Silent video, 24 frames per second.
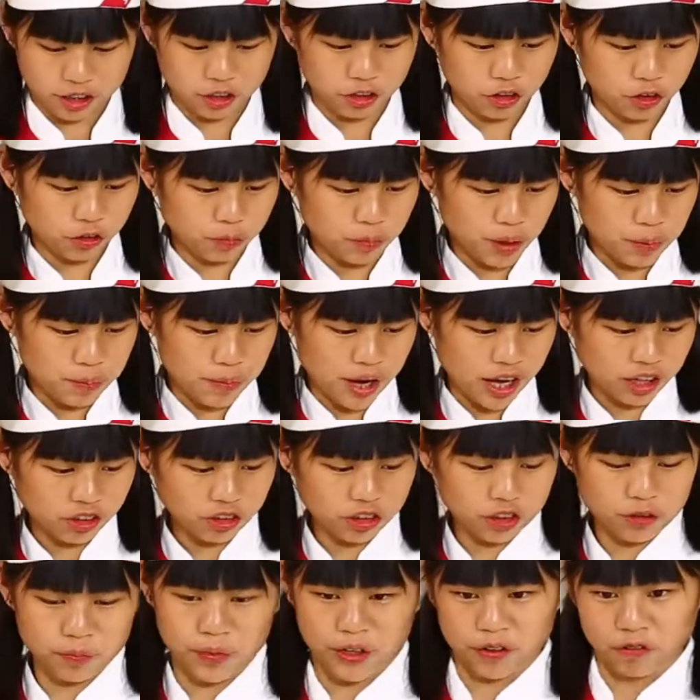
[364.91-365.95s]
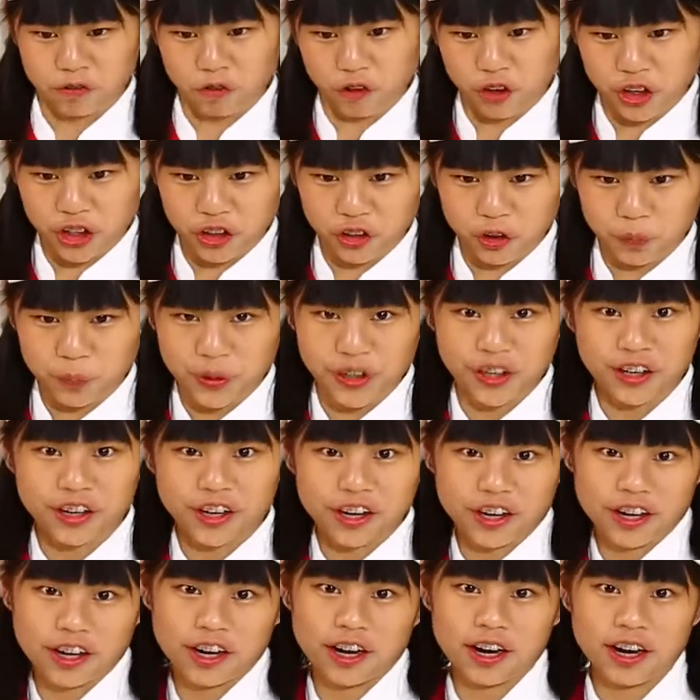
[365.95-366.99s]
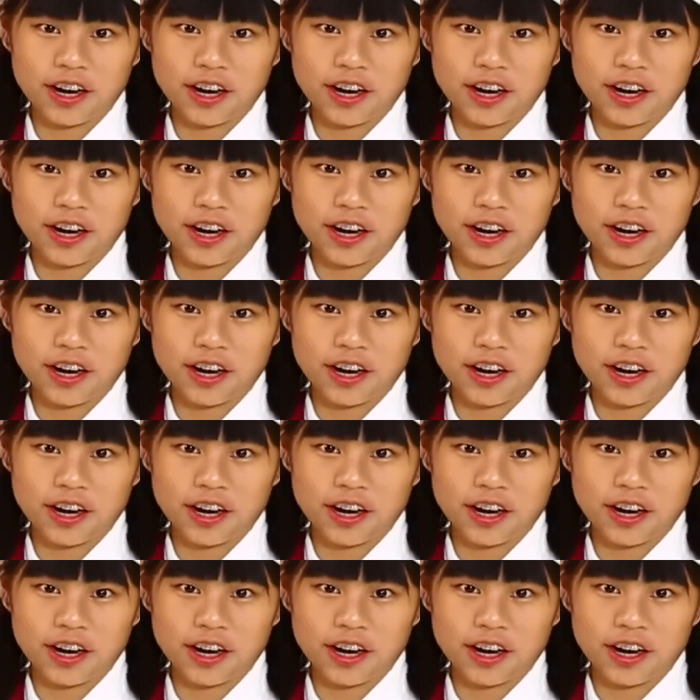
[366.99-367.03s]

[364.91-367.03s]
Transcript: can use my magic to make foil appear.